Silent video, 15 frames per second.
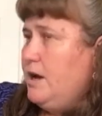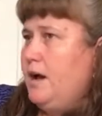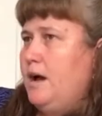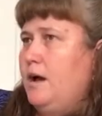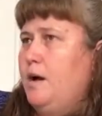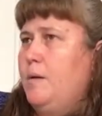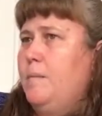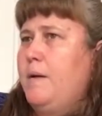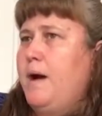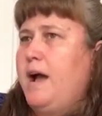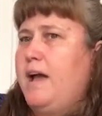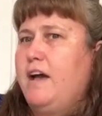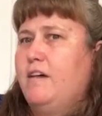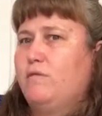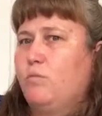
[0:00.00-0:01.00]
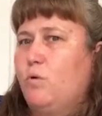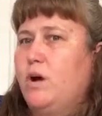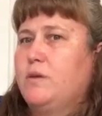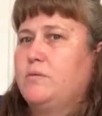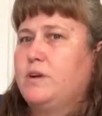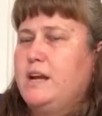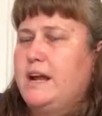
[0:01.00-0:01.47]
I have
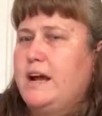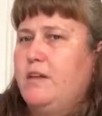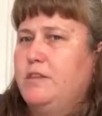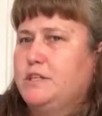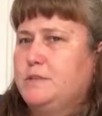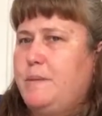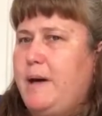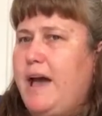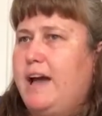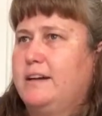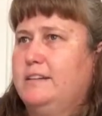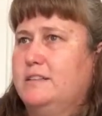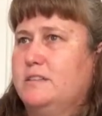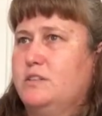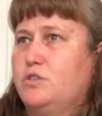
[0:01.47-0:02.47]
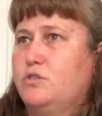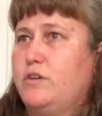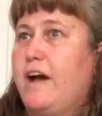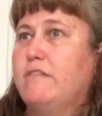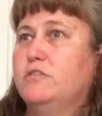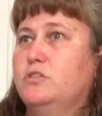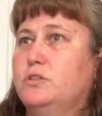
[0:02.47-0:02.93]
one right now that's packed as a
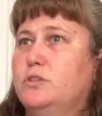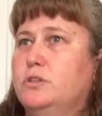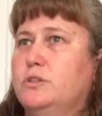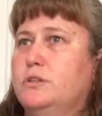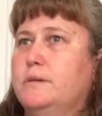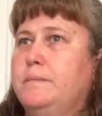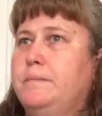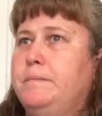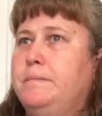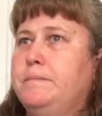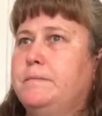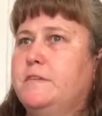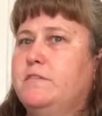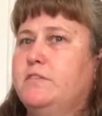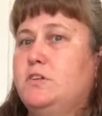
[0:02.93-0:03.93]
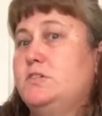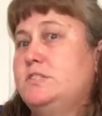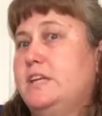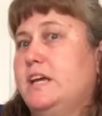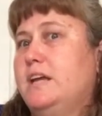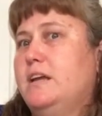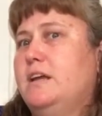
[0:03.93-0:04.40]
travel first
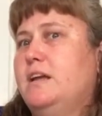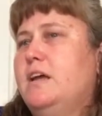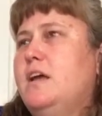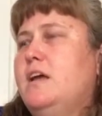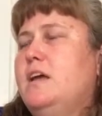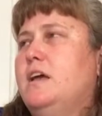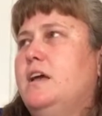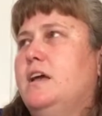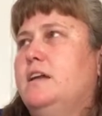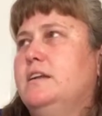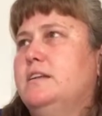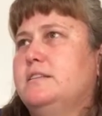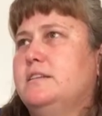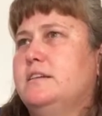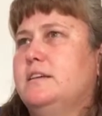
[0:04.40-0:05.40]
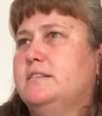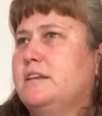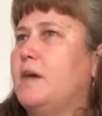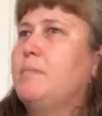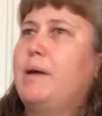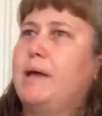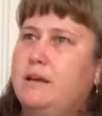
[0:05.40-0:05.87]
aid, and it's
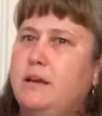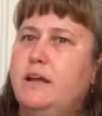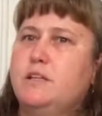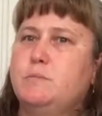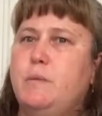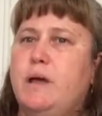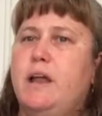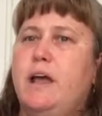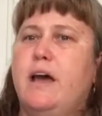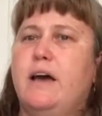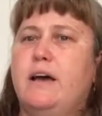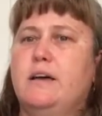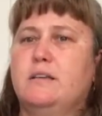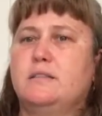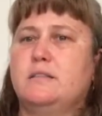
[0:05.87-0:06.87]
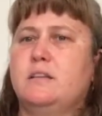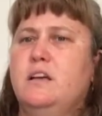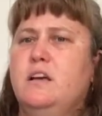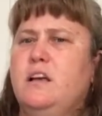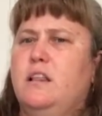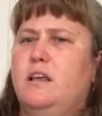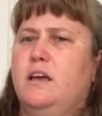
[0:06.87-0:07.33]
got band-aids, but it has
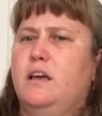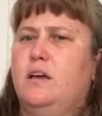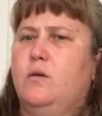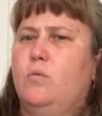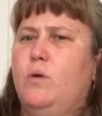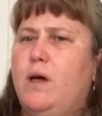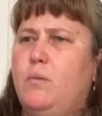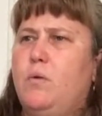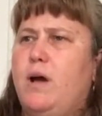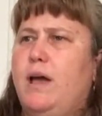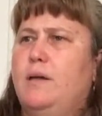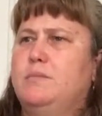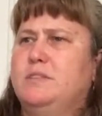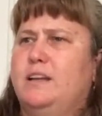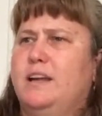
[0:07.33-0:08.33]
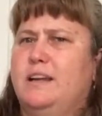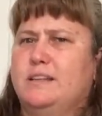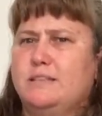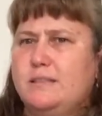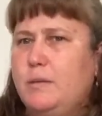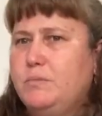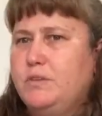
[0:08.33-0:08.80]
like wet wipes and
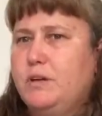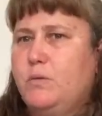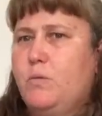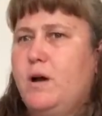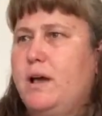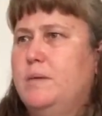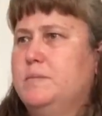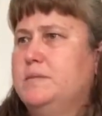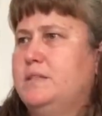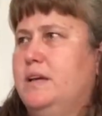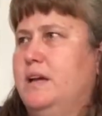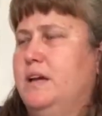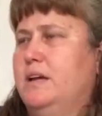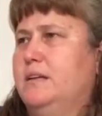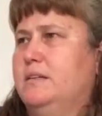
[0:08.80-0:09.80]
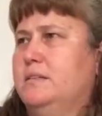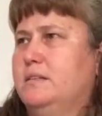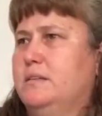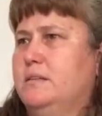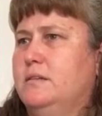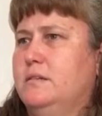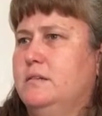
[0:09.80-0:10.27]
antiseptic wipes
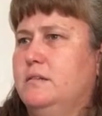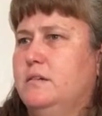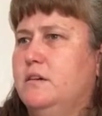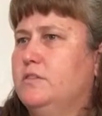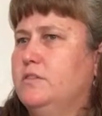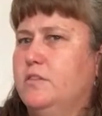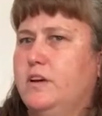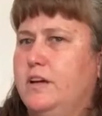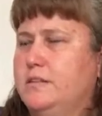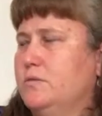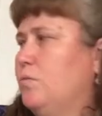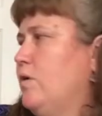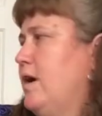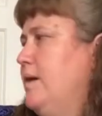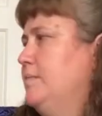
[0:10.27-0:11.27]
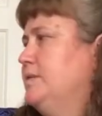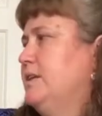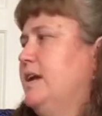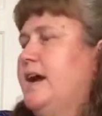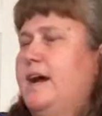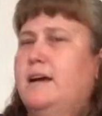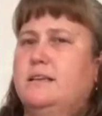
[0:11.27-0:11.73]
and all different kinds of wipes.
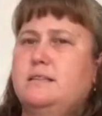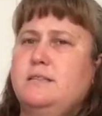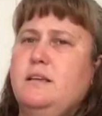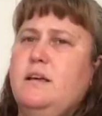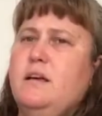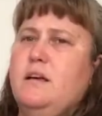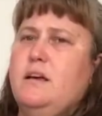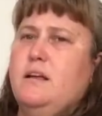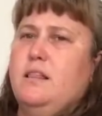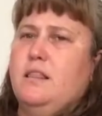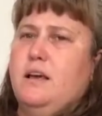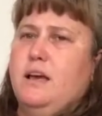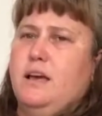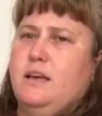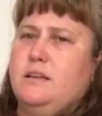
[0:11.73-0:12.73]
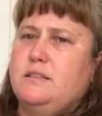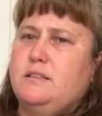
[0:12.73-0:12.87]
It has like